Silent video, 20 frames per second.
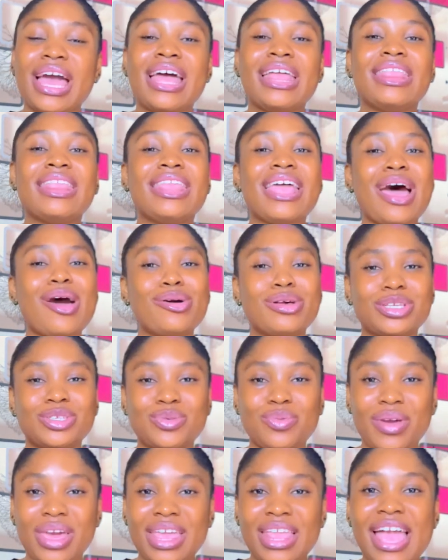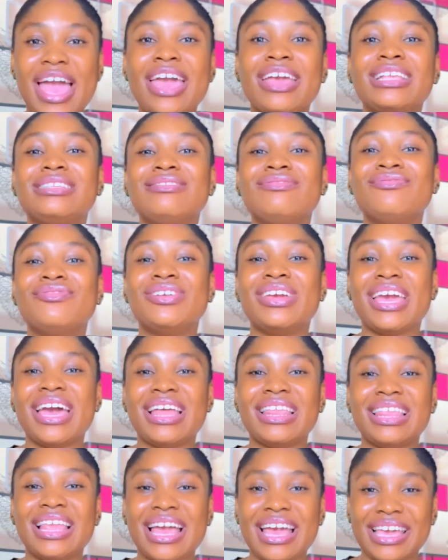and that was when I
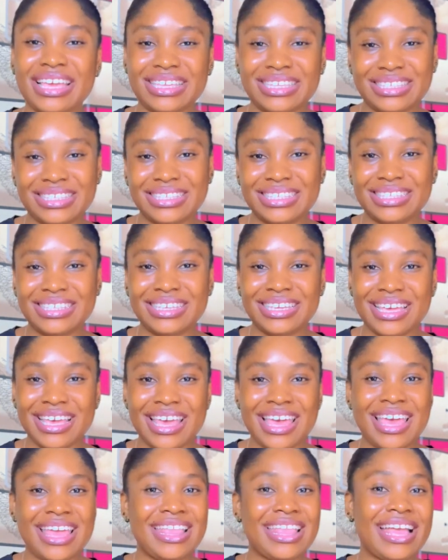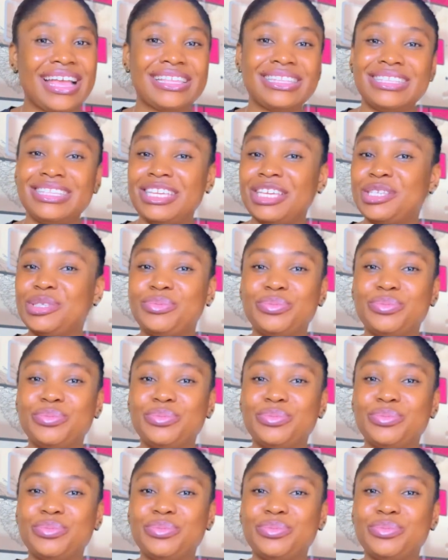realized that this